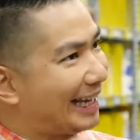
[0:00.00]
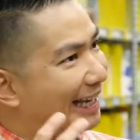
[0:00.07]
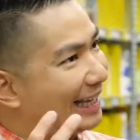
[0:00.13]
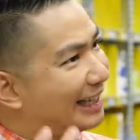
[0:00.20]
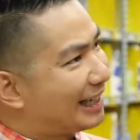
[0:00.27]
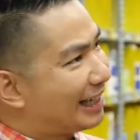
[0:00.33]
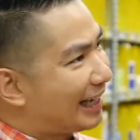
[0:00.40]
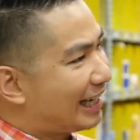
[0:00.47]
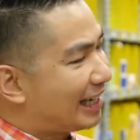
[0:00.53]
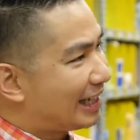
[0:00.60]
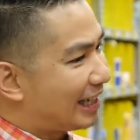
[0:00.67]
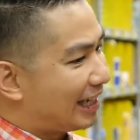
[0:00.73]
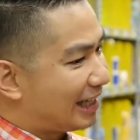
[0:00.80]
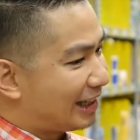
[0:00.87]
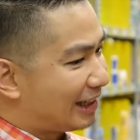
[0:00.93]

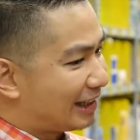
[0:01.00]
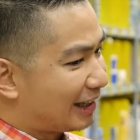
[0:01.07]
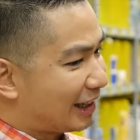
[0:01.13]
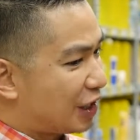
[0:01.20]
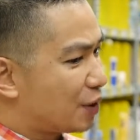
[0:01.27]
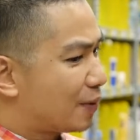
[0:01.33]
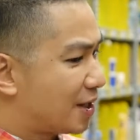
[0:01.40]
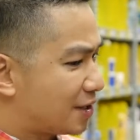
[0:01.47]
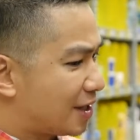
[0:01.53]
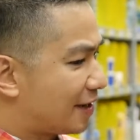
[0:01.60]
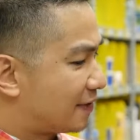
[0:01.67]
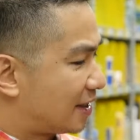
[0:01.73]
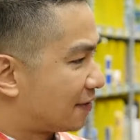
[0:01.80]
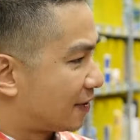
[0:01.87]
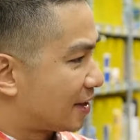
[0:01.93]
In the US, you
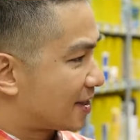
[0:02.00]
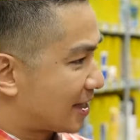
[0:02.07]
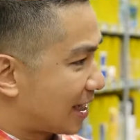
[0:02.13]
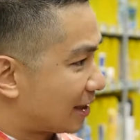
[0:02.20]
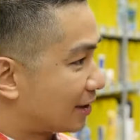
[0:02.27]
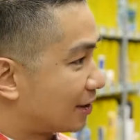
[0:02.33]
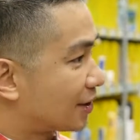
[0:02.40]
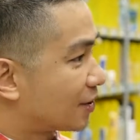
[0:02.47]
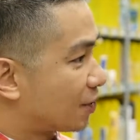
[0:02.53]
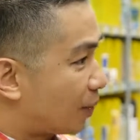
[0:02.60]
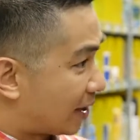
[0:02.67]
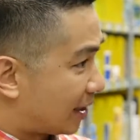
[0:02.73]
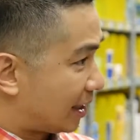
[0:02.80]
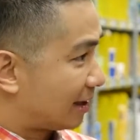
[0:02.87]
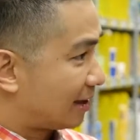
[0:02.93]
have different sellers
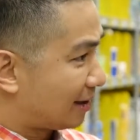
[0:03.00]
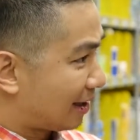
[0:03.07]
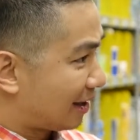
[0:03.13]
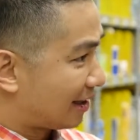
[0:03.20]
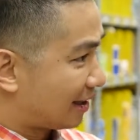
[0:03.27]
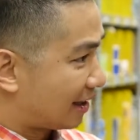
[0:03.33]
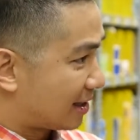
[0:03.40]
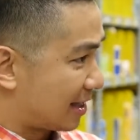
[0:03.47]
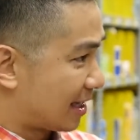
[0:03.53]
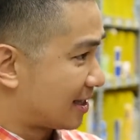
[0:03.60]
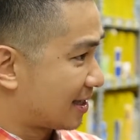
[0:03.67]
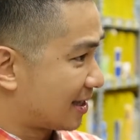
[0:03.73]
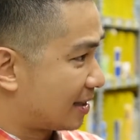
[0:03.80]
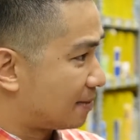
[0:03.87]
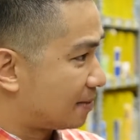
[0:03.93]
within the
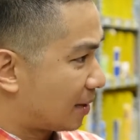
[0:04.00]
system.